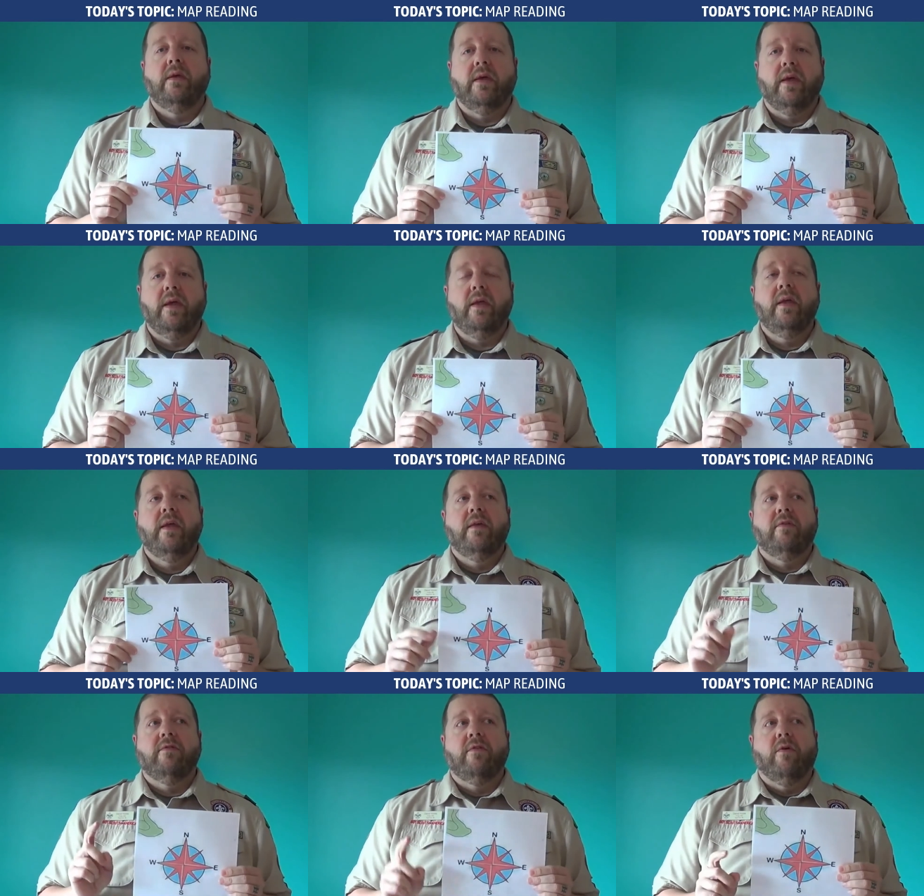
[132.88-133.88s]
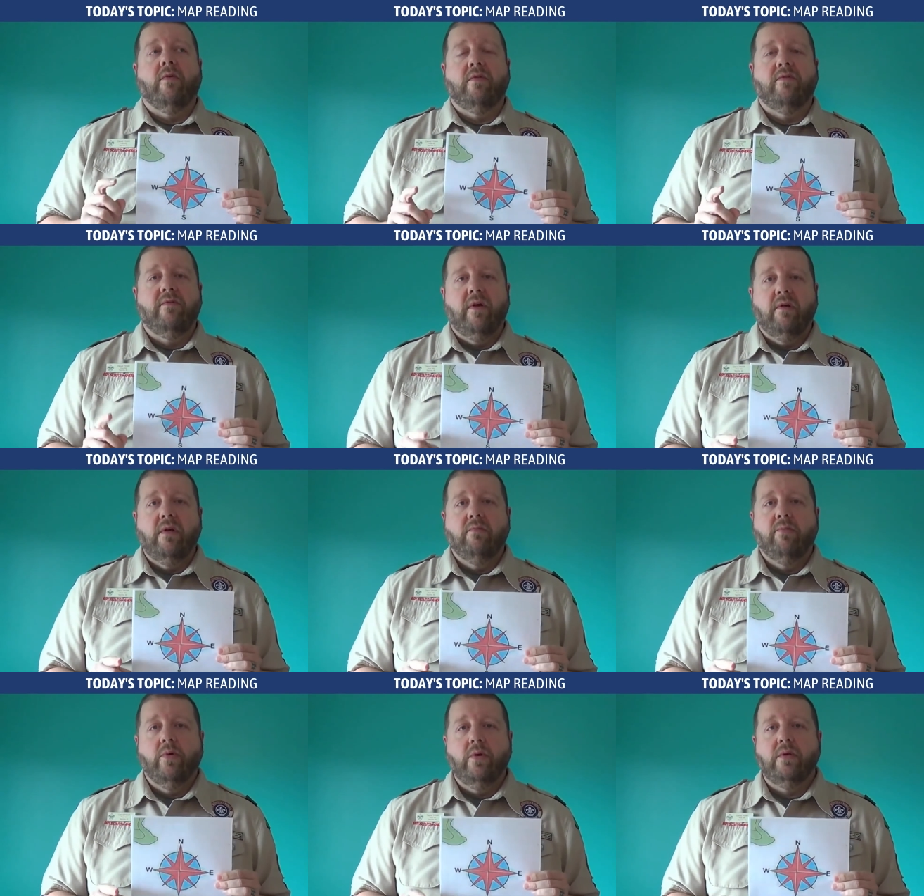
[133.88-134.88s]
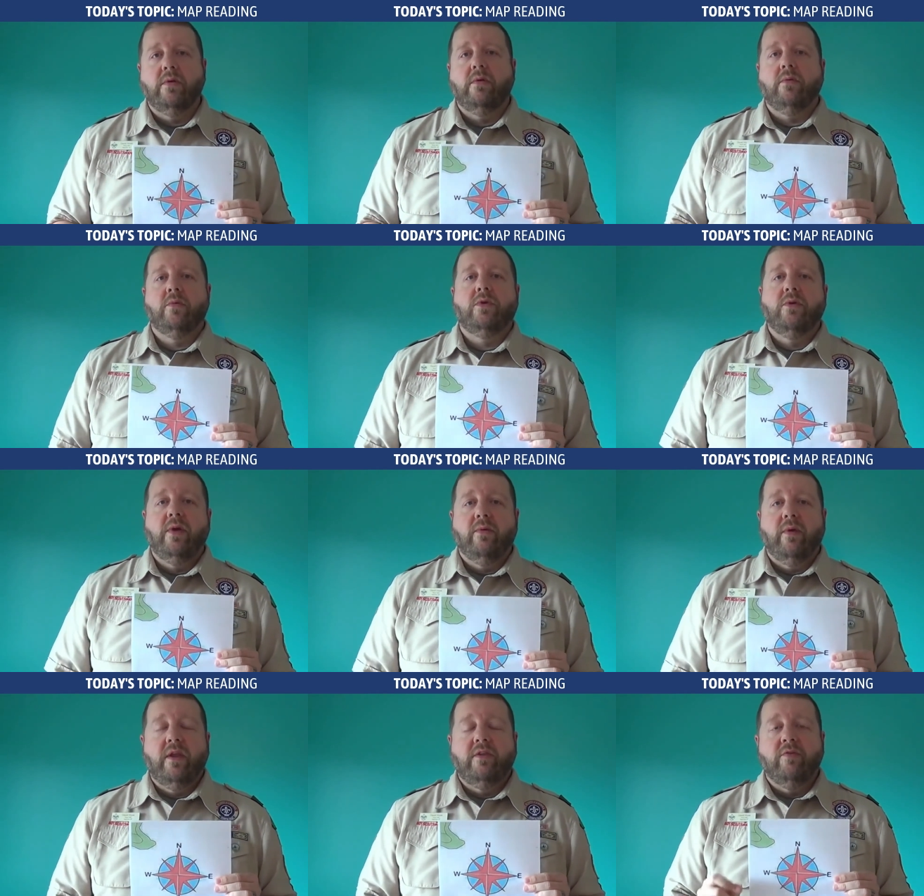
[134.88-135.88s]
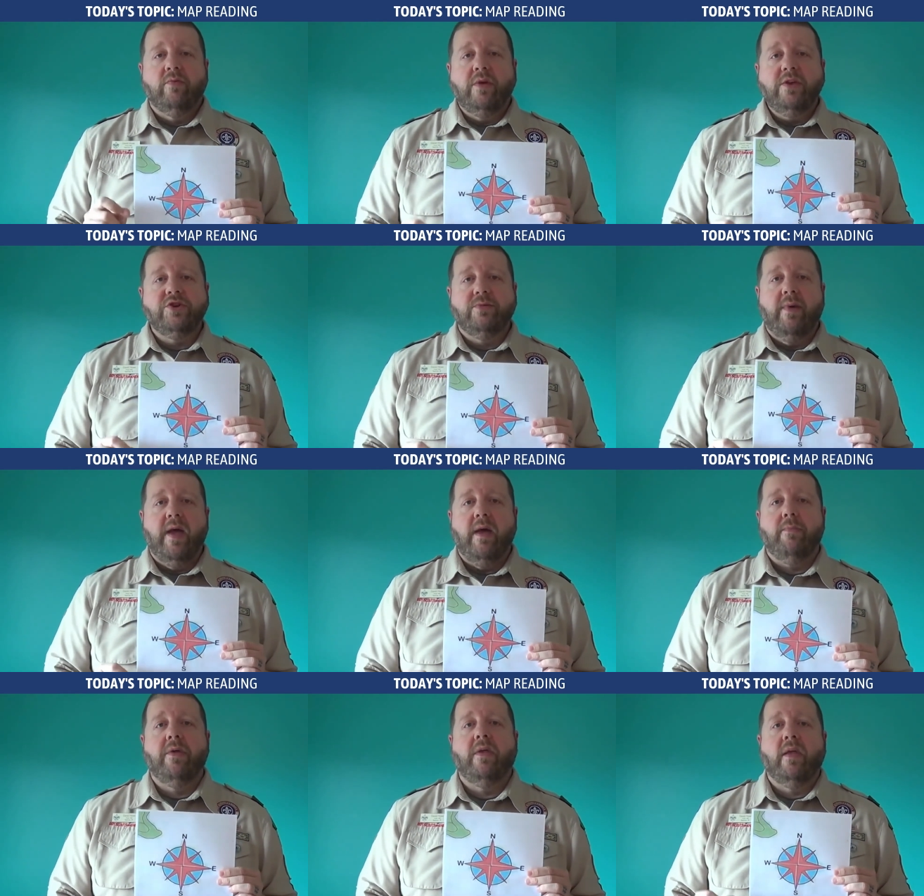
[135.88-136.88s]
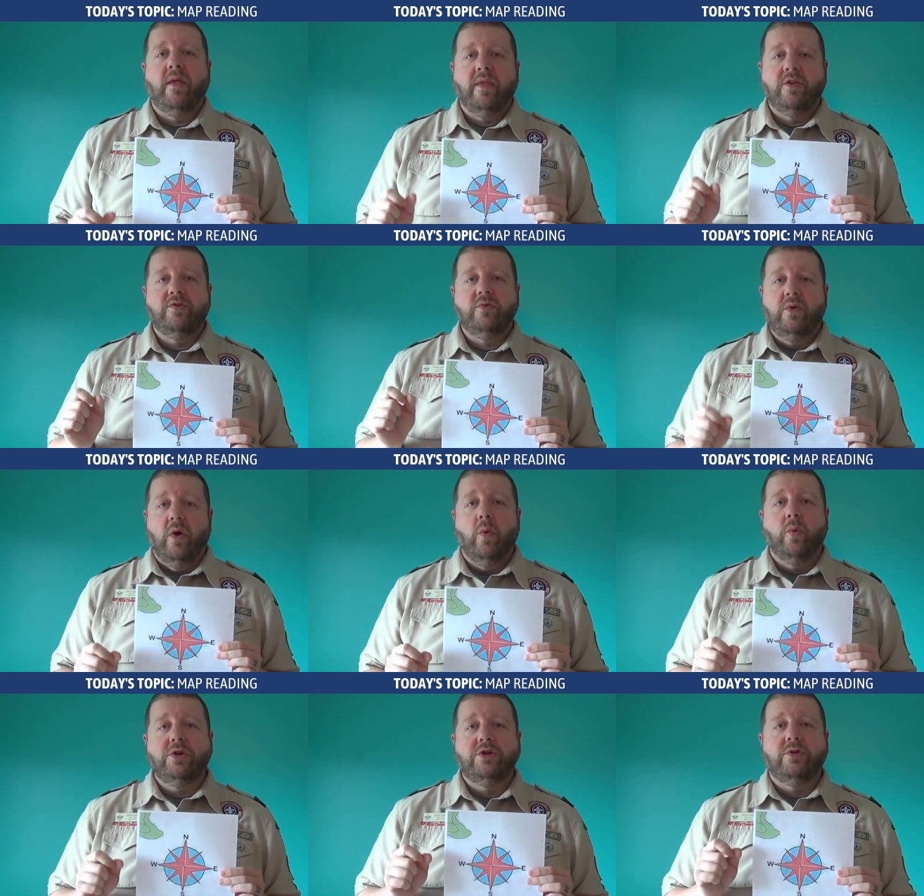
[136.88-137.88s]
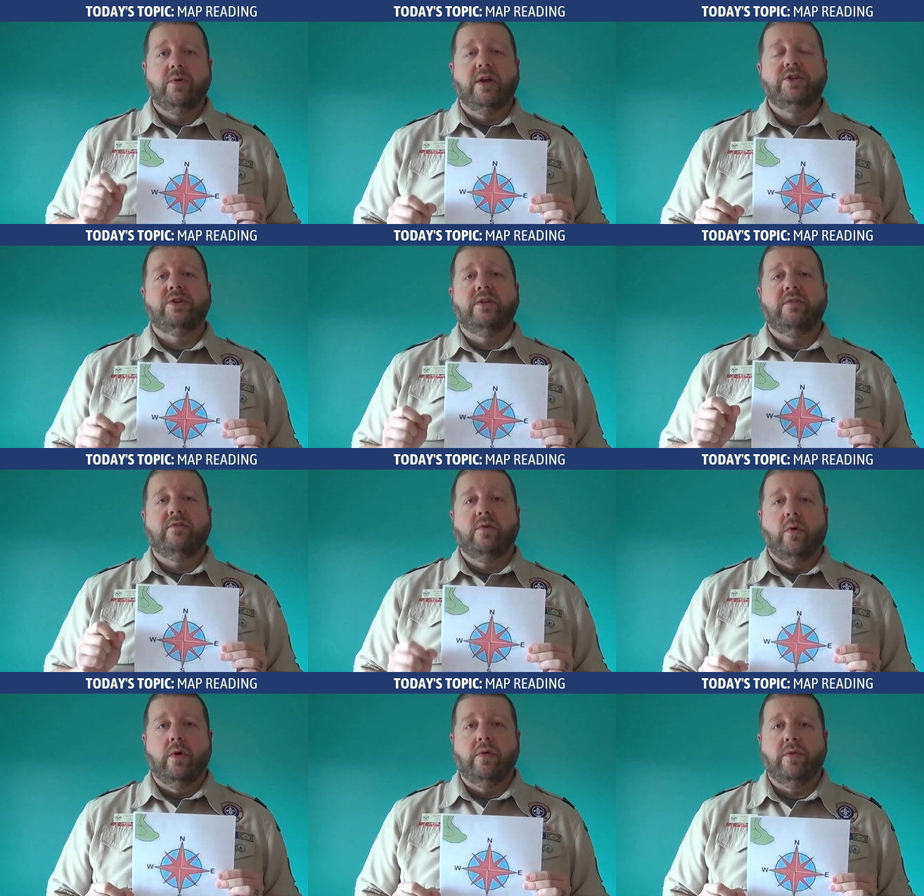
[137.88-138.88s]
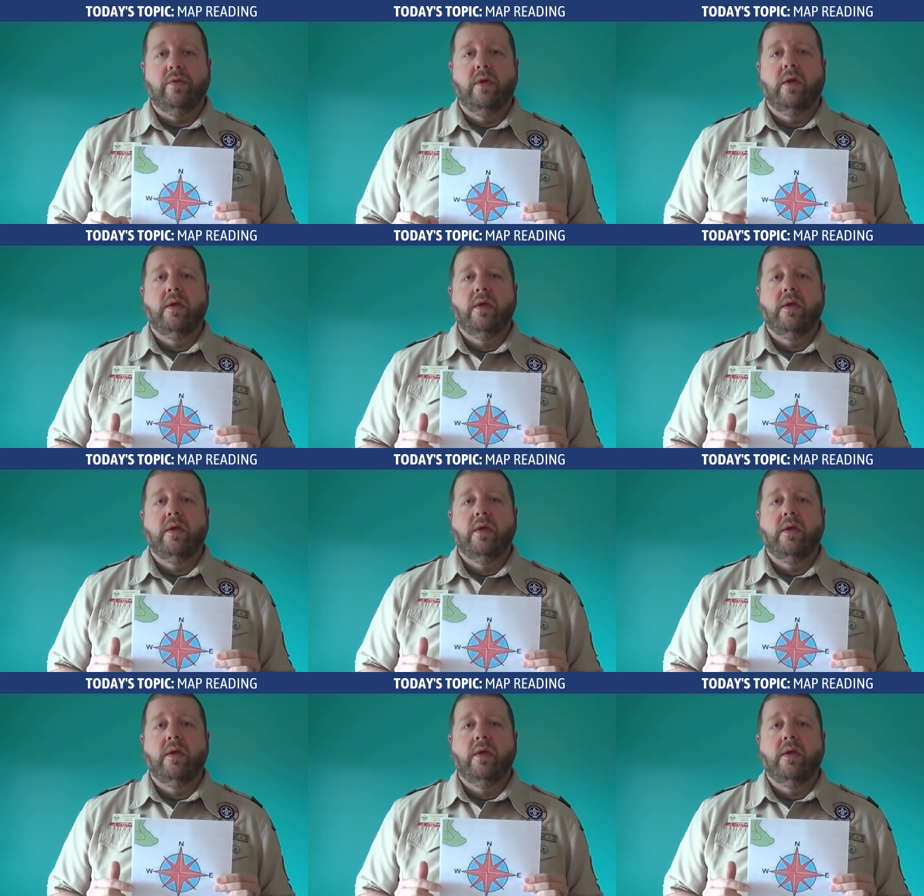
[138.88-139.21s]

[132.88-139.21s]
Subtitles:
Okay, so it's very important when you get ready to read your map that you know which direction is north,